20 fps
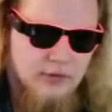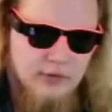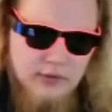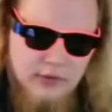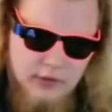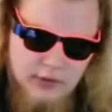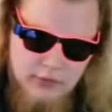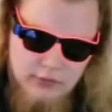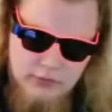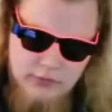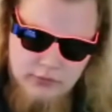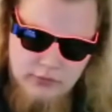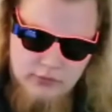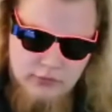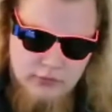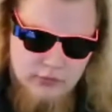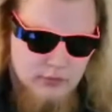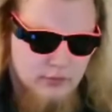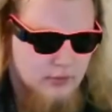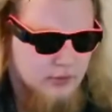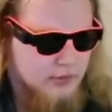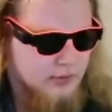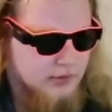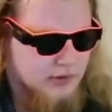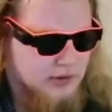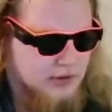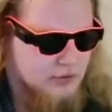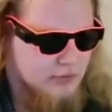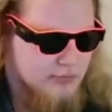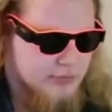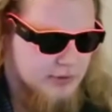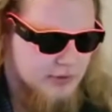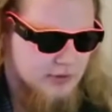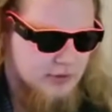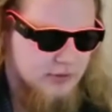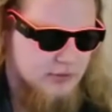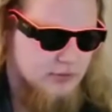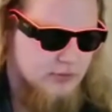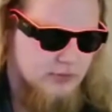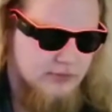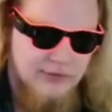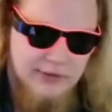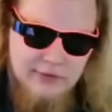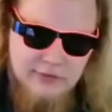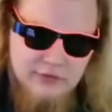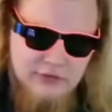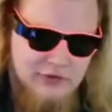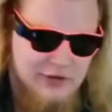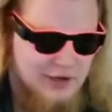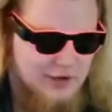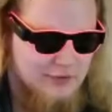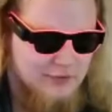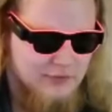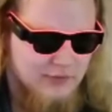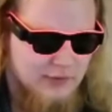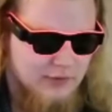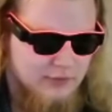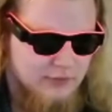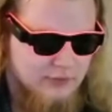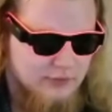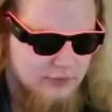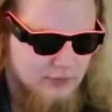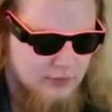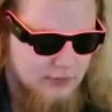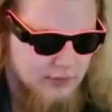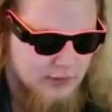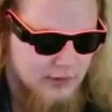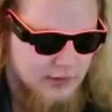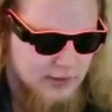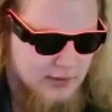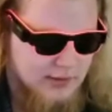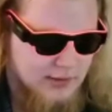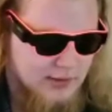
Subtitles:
the local human news has changed their story.